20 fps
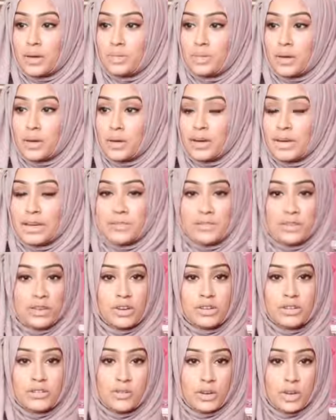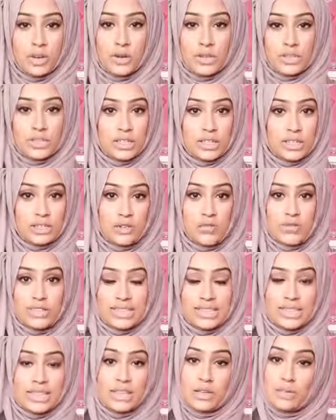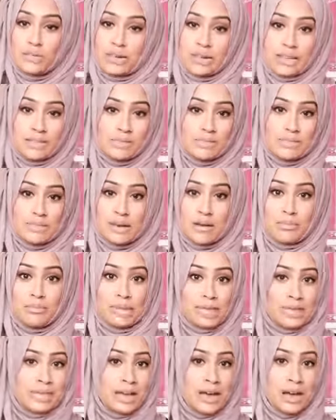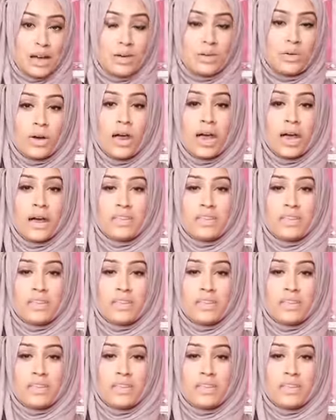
But if you guys have got any questions, obviously you can leave them down below.